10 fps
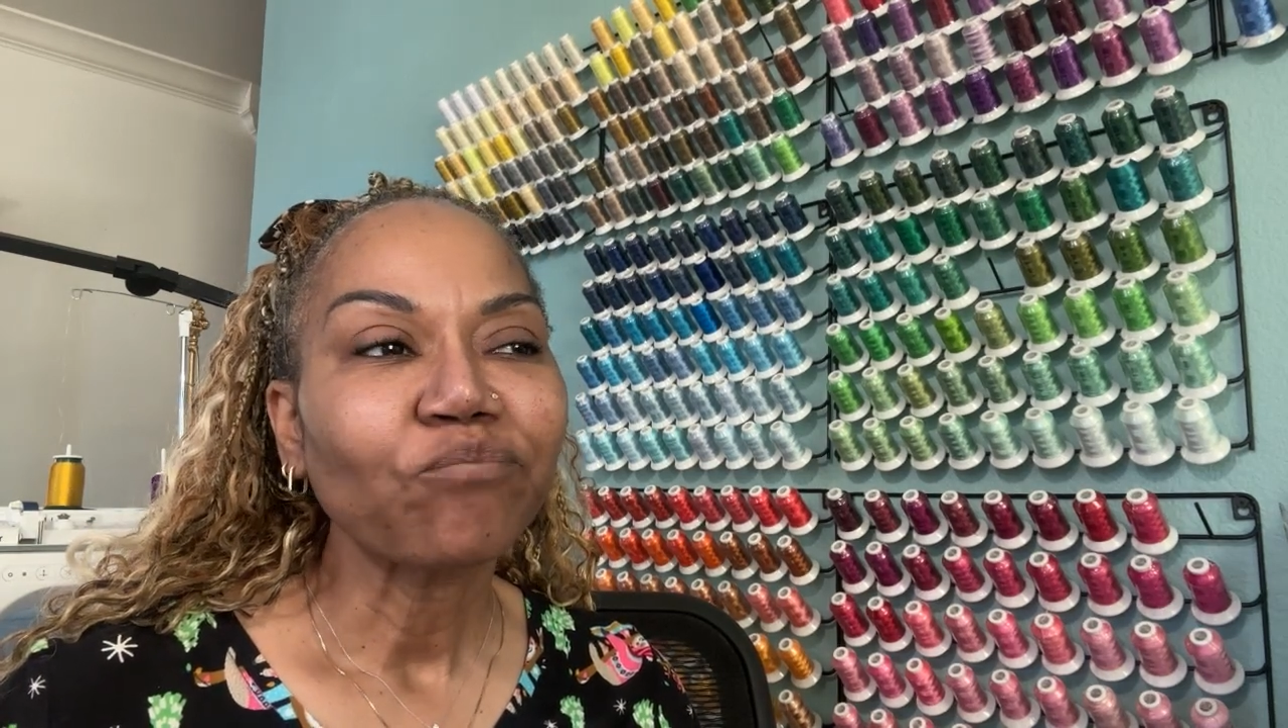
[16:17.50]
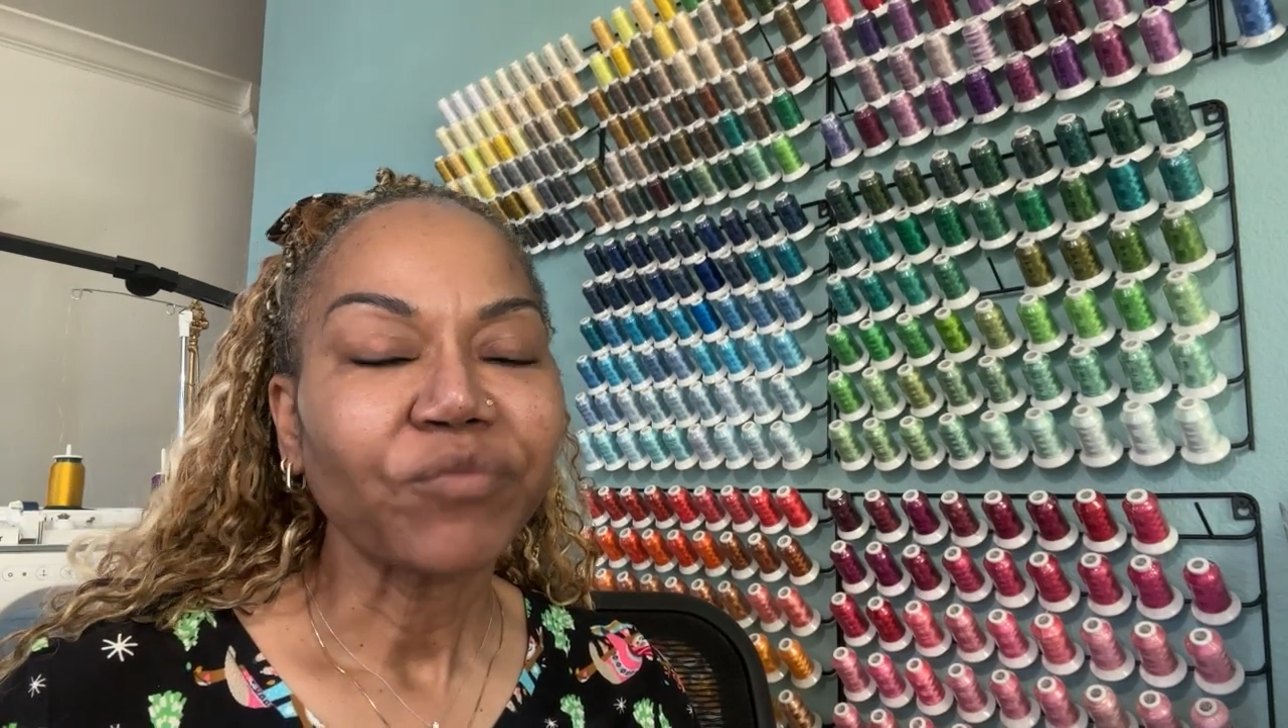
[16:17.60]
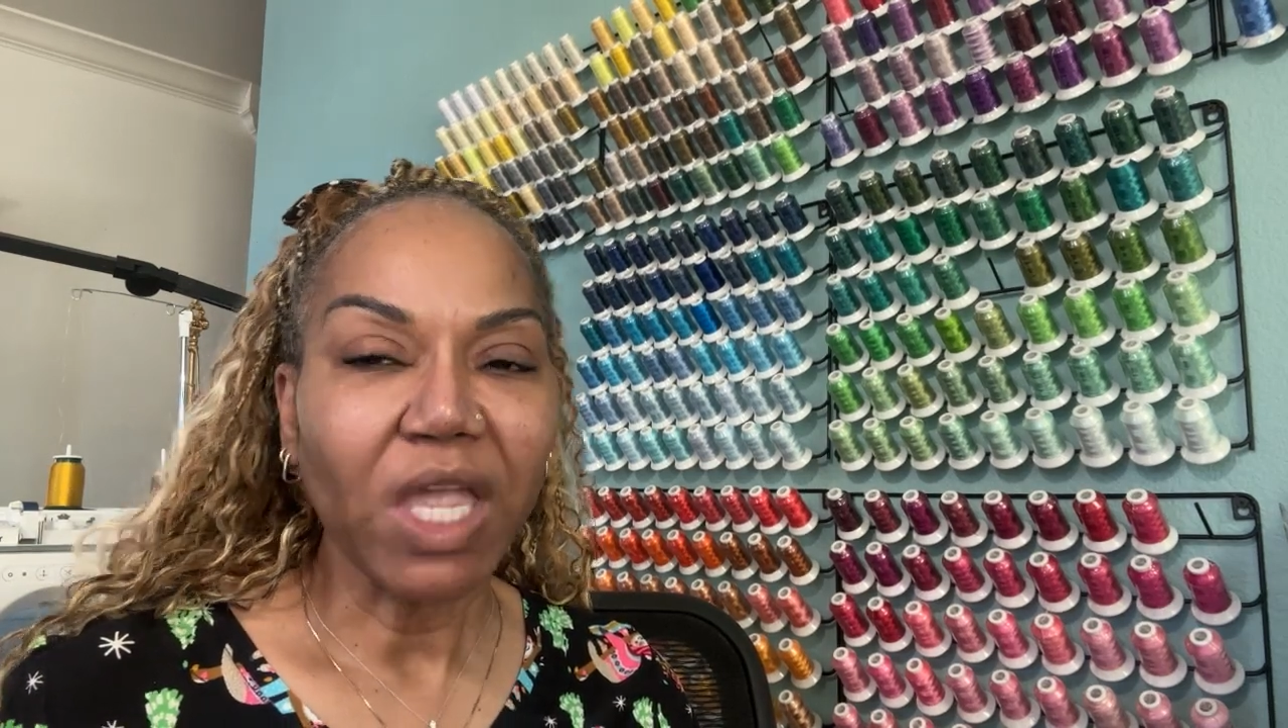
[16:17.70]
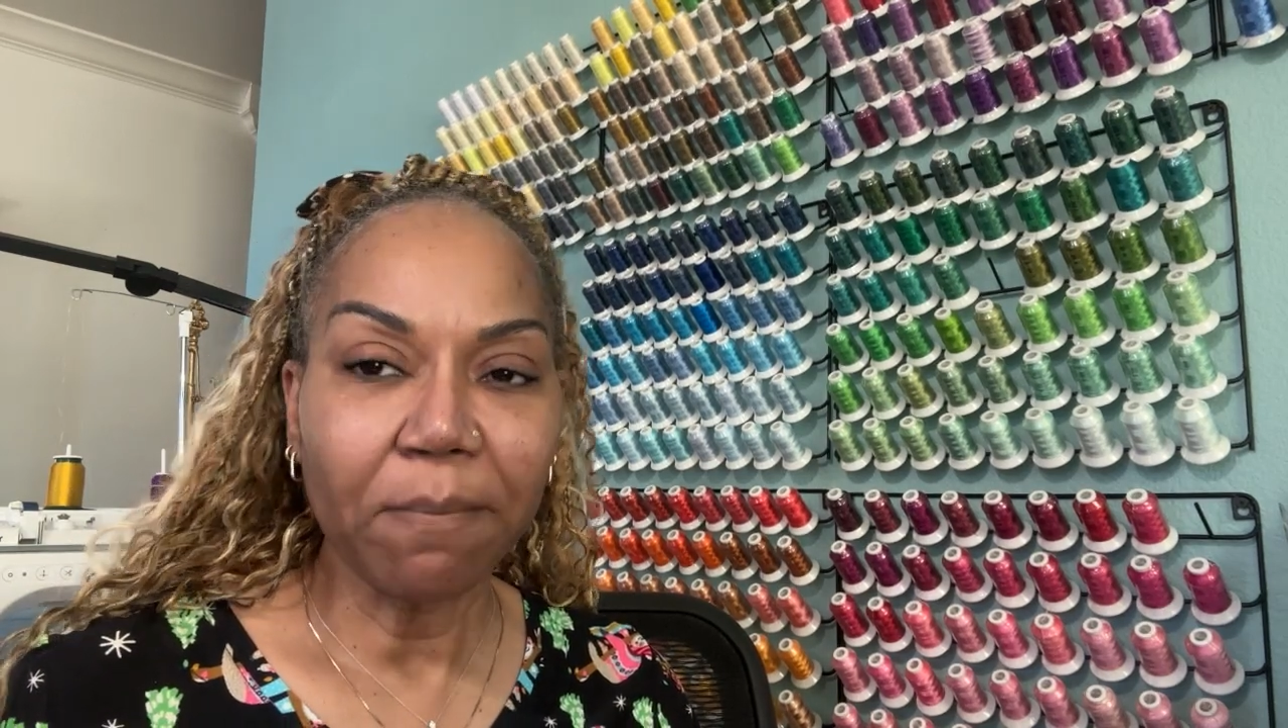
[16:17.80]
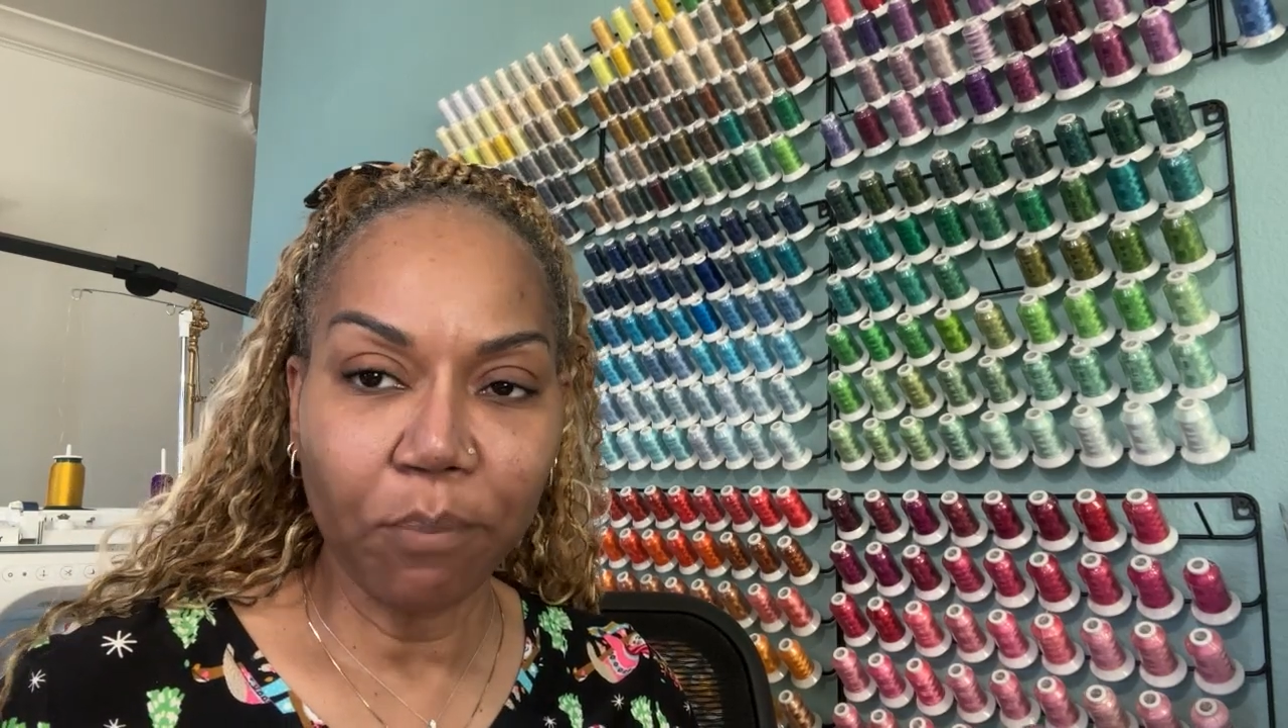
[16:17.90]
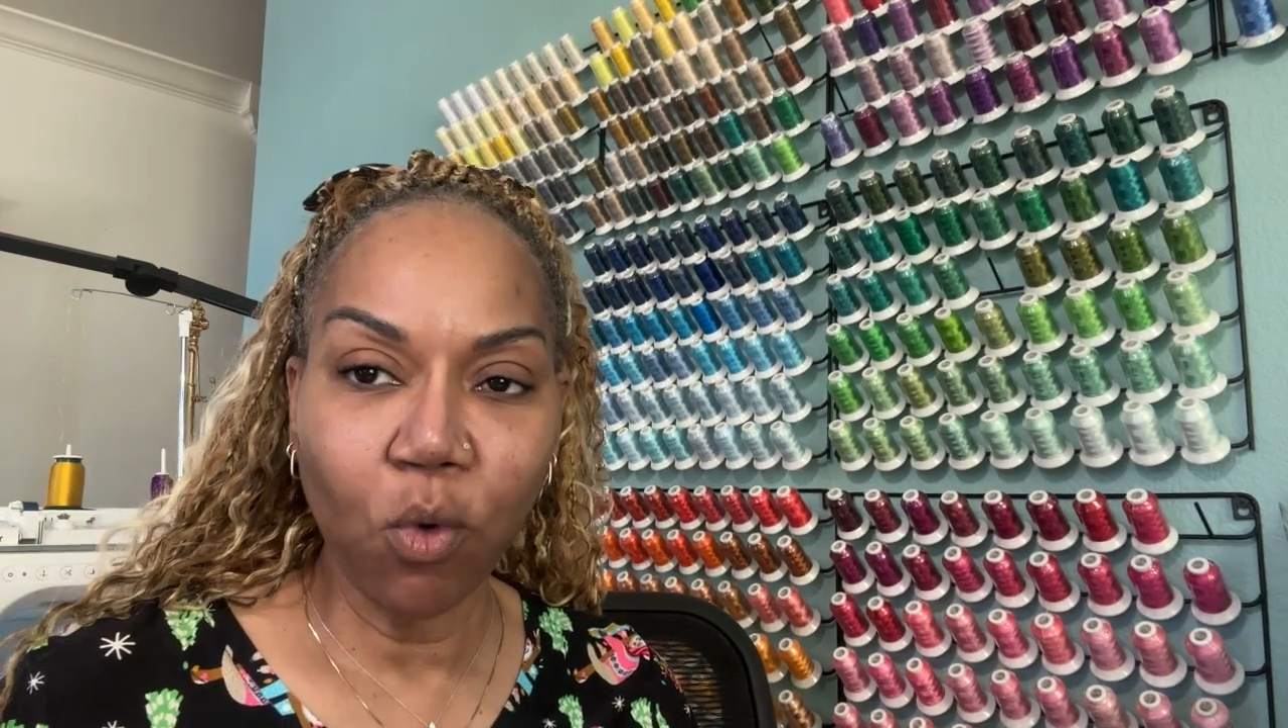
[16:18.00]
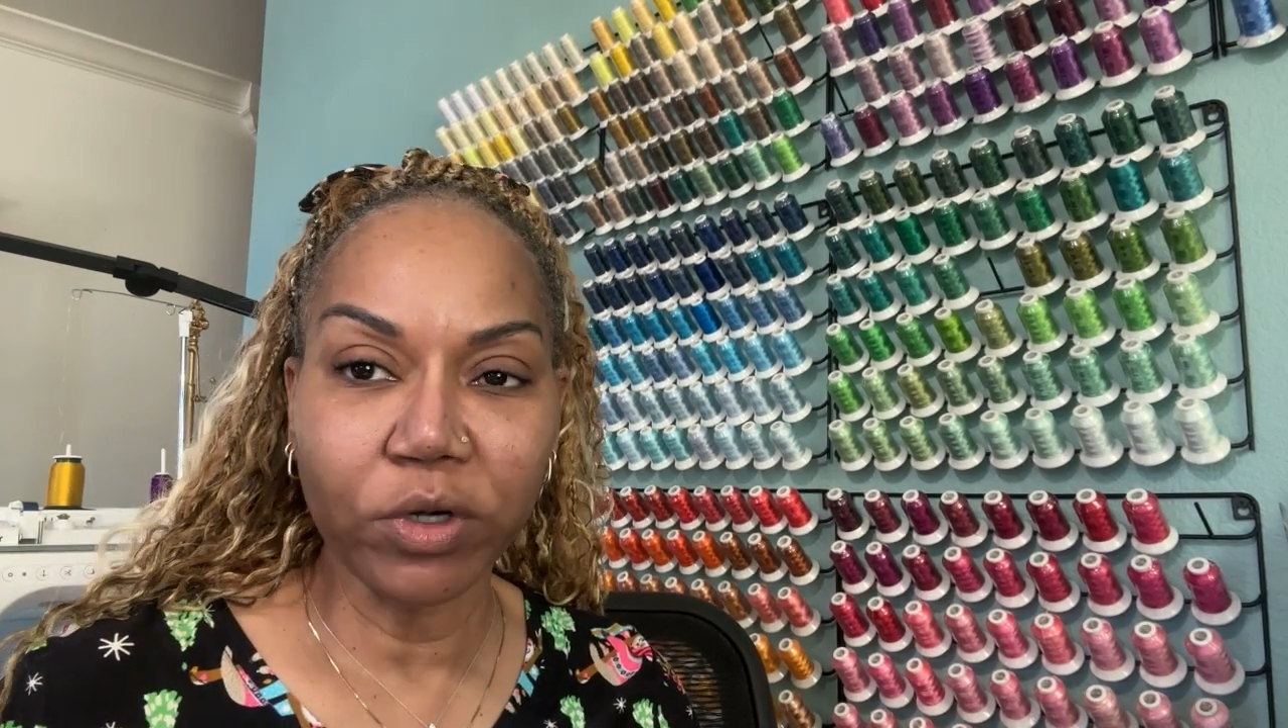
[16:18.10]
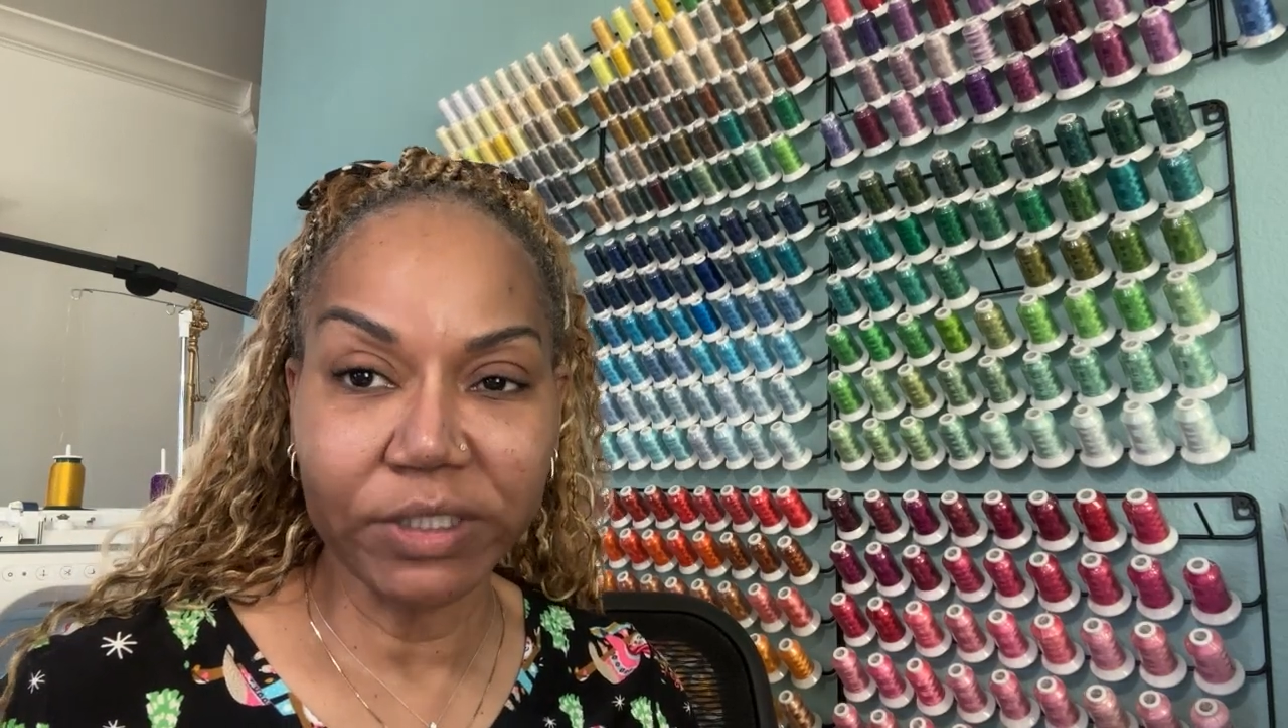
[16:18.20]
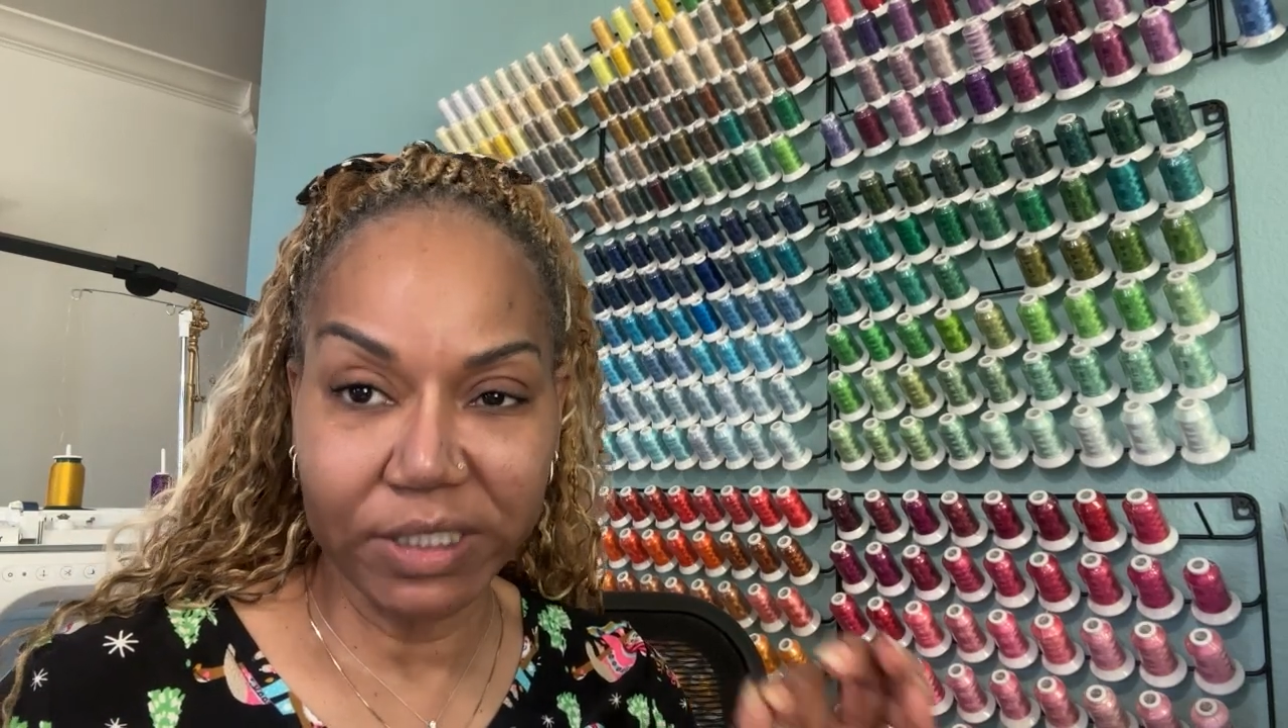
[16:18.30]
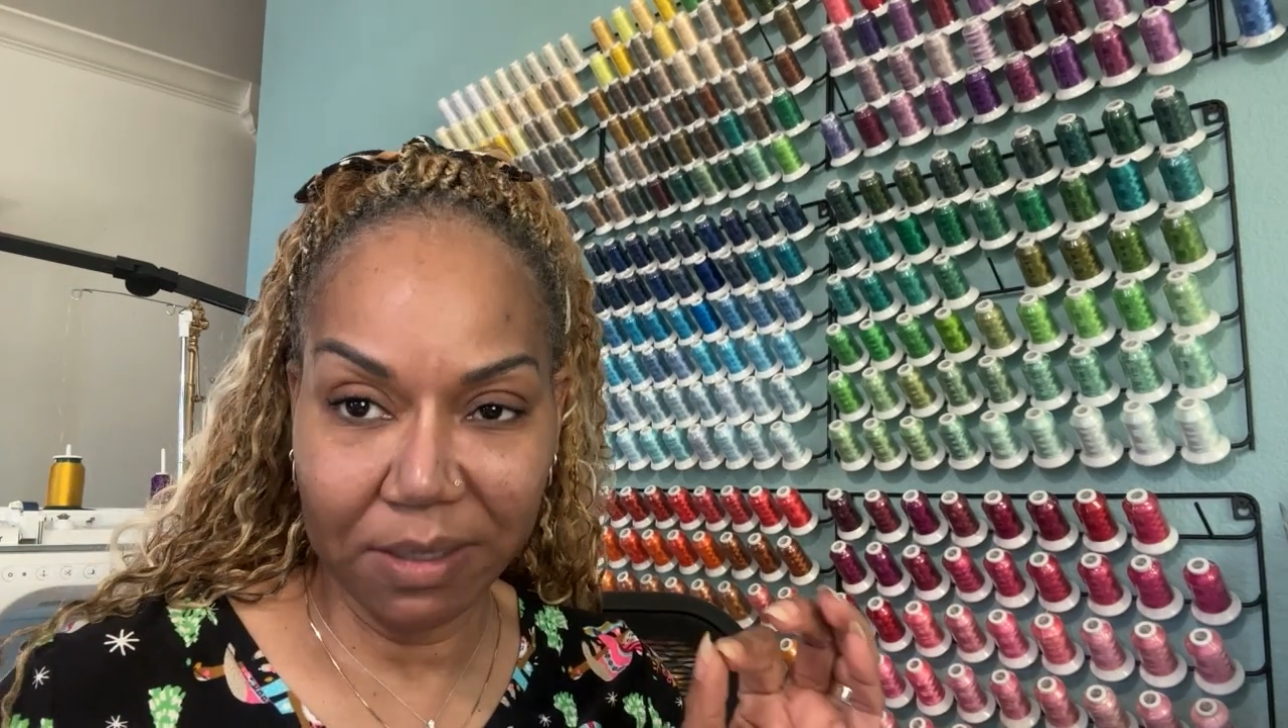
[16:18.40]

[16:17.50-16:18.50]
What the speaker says: important to